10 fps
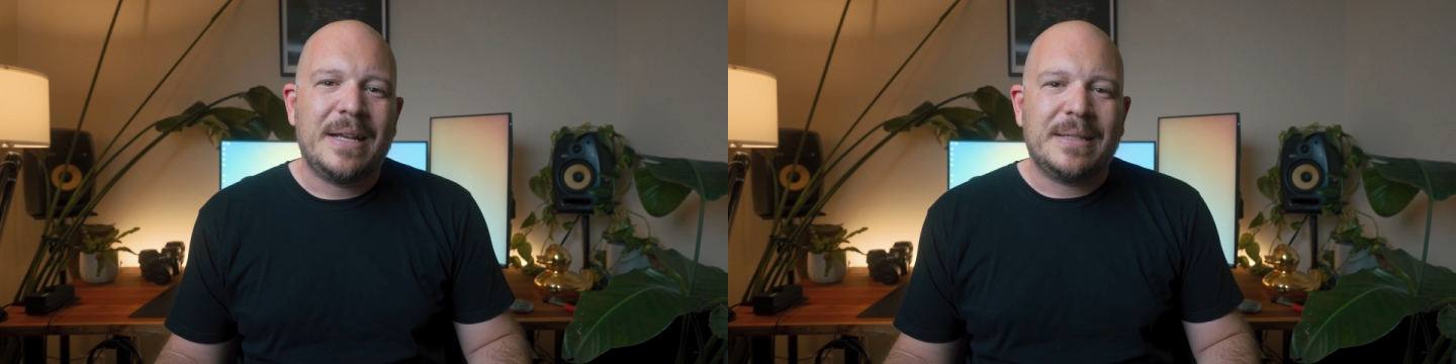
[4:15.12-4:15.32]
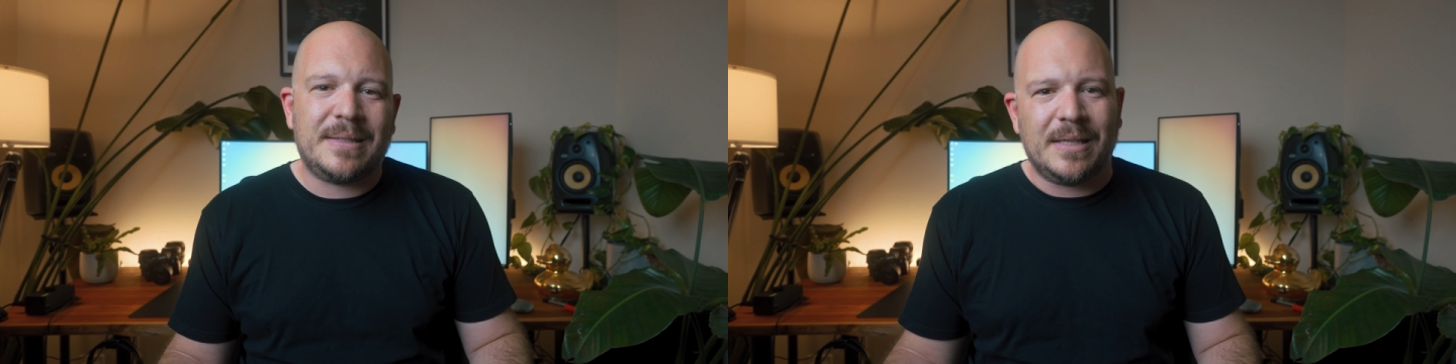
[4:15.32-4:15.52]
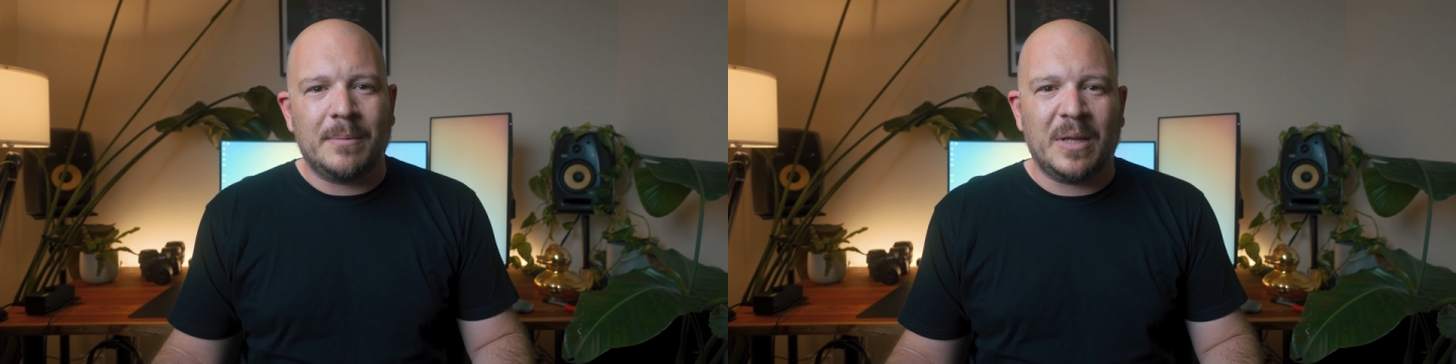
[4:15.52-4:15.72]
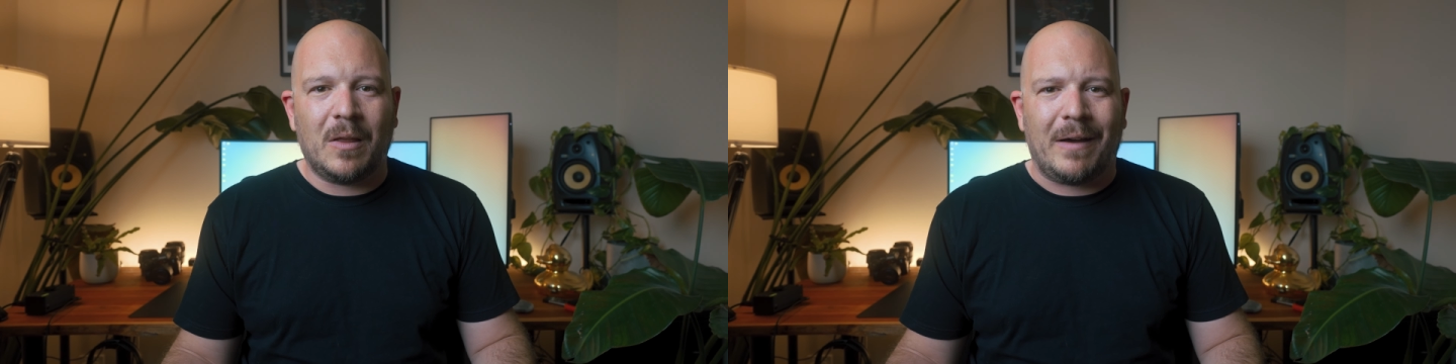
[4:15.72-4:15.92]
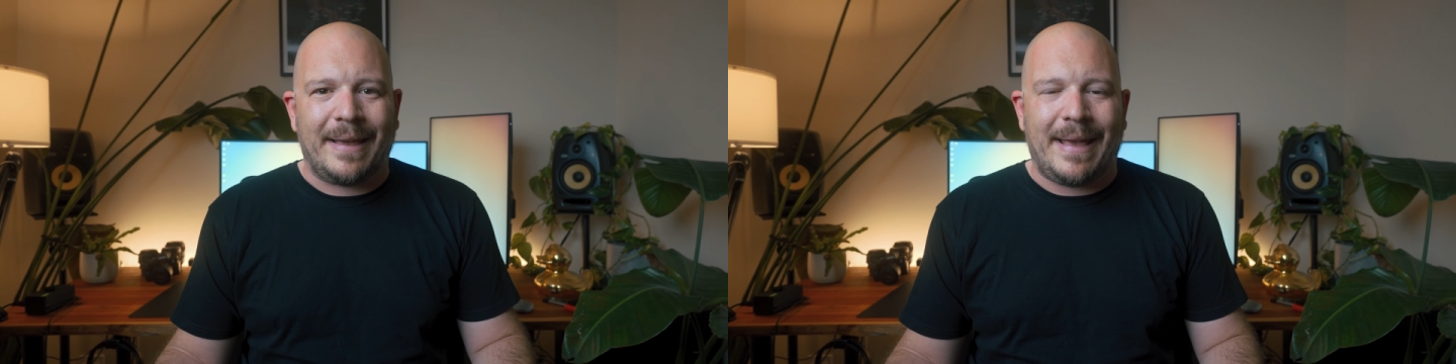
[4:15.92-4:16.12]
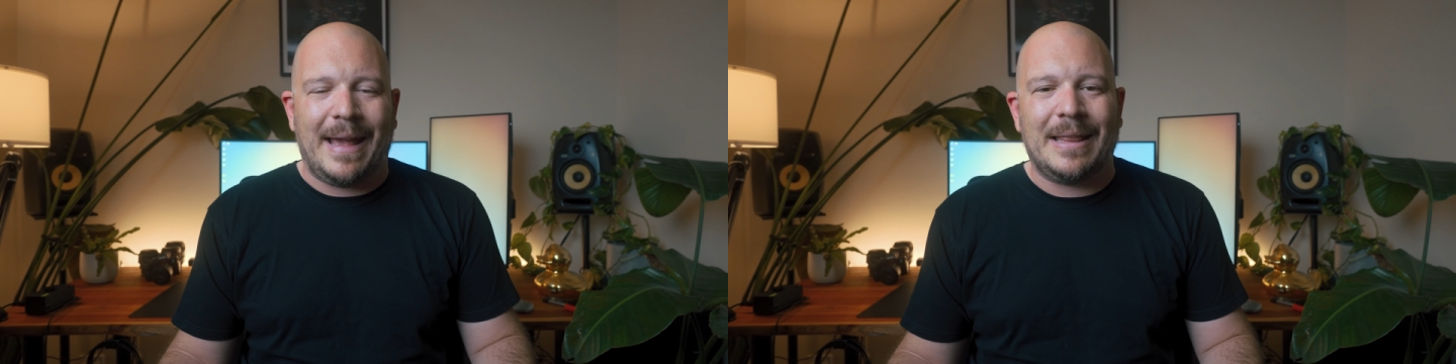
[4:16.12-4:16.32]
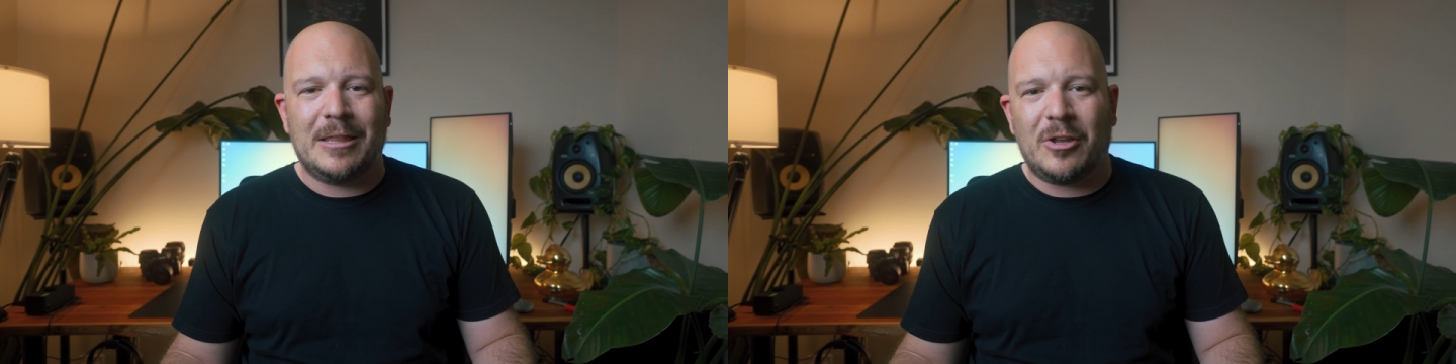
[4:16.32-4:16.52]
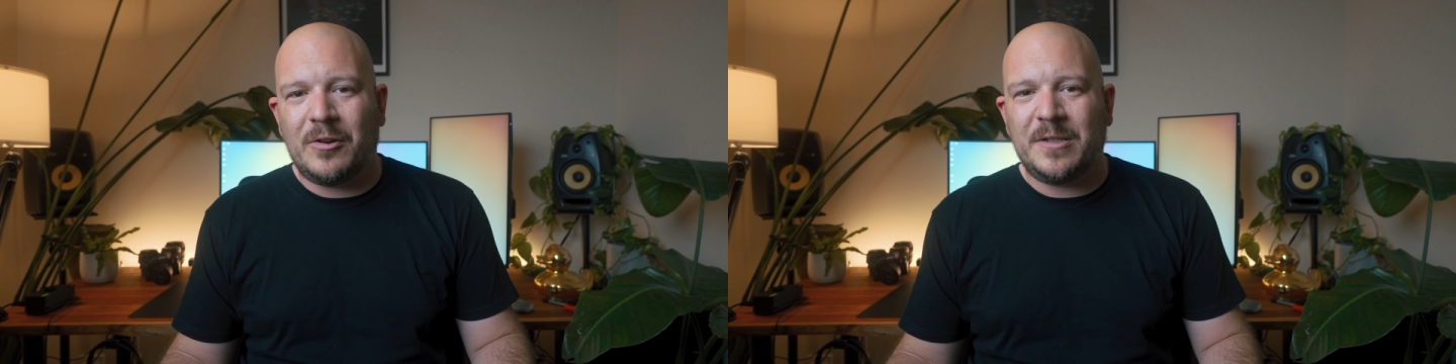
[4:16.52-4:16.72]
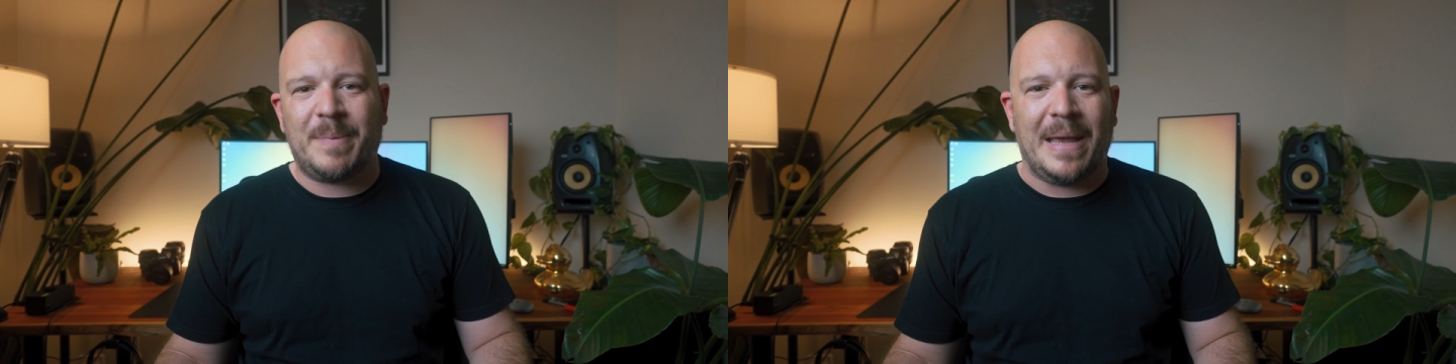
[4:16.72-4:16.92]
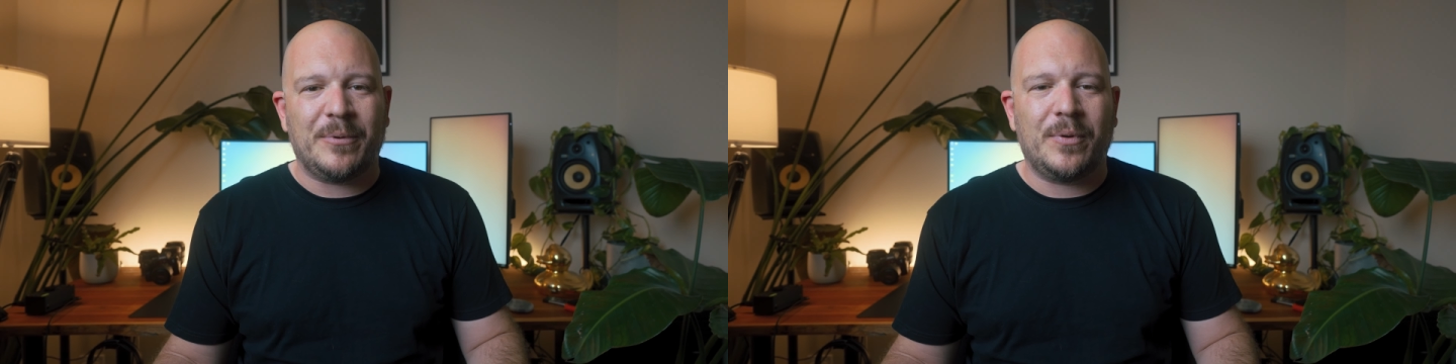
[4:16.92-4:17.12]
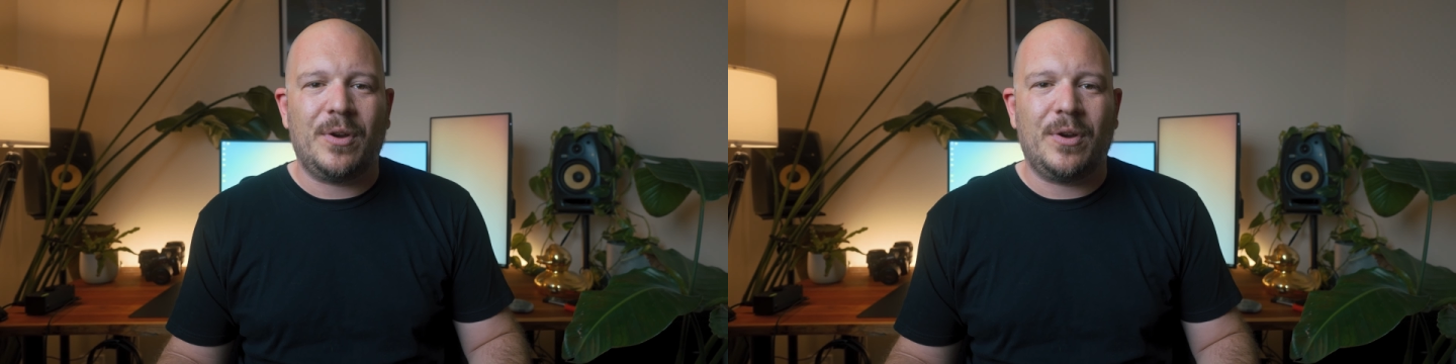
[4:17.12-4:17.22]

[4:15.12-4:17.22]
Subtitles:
cinema-like. And those people